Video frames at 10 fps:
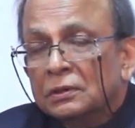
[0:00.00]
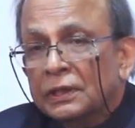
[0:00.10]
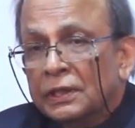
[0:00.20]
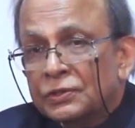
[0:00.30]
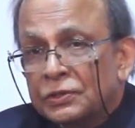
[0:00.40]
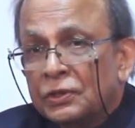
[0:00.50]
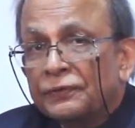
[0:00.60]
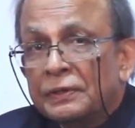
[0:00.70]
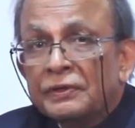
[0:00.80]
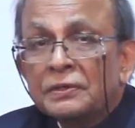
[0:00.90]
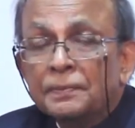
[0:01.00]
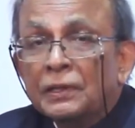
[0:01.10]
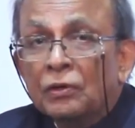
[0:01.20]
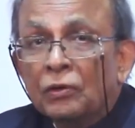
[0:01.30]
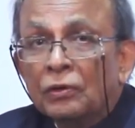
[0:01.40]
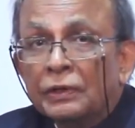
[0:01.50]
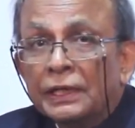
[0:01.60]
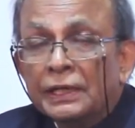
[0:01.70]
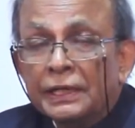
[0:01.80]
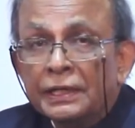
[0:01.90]
The history of investment law
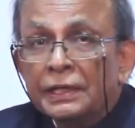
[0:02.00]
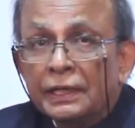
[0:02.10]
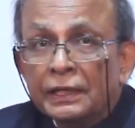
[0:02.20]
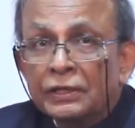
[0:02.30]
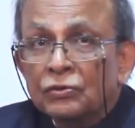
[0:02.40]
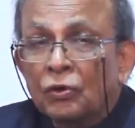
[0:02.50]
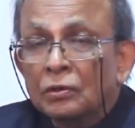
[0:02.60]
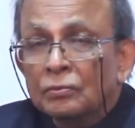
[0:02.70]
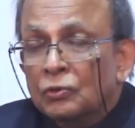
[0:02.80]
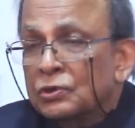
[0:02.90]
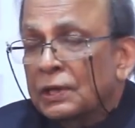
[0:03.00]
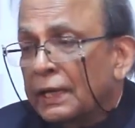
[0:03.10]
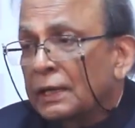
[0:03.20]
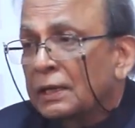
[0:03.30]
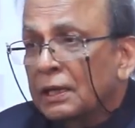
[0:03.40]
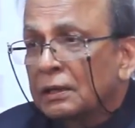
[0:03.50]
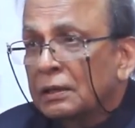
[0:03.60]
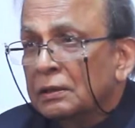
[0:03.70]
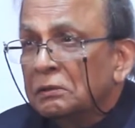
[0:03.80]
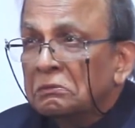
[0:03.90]
in India is almost like
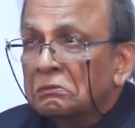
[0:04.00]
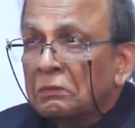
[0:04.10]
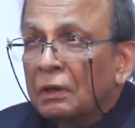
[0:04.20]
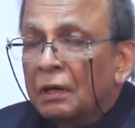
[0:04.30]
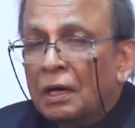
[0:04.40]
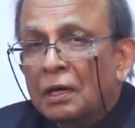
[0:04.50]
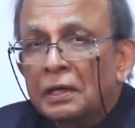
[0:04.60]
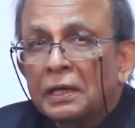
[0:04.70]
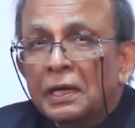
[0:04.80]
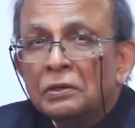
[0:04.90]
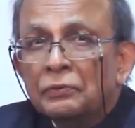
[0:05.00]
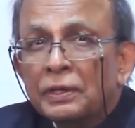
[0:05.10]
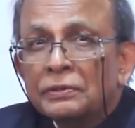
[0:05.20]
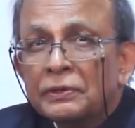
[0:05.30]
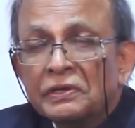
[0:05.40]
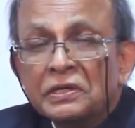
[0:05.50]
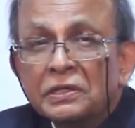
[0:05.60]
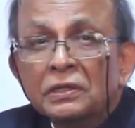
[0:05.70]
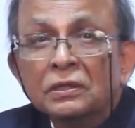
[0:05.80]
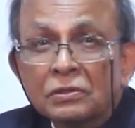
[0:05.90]
170
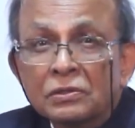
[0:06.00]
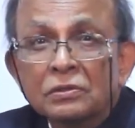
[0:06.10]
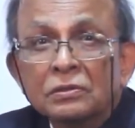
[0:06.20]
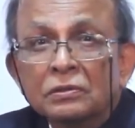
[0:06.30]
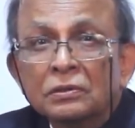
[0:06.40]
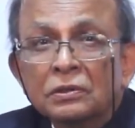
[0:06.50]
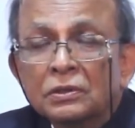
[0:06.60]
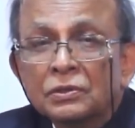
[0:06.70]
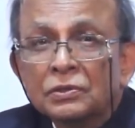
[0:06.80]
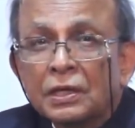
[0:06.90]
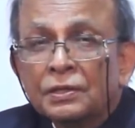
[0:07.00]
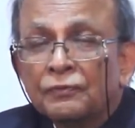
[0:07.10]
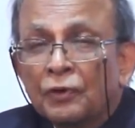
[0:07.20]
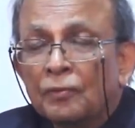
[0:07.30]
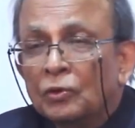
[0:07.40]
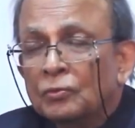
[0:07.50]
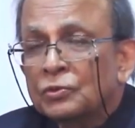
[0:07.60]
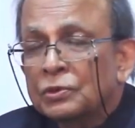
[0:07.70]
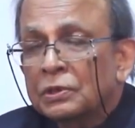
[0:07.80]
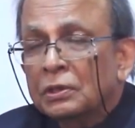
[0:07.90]
years, starting from
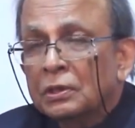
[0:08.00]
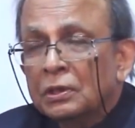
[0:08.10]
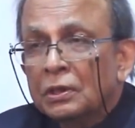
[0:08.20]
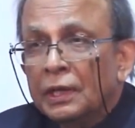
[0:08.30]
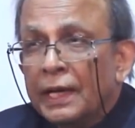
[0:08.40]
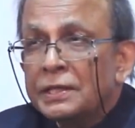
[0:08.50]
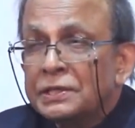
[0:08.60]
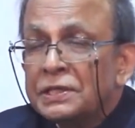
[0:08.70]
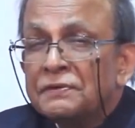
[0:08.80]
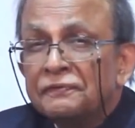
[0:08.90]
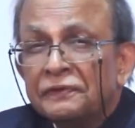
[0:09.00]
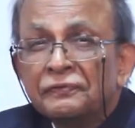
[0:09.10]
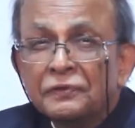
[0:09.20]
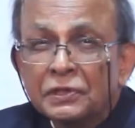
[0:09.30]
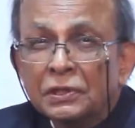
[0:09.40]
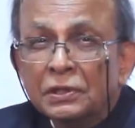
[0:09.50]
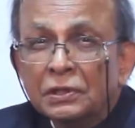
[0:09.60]
almost 1850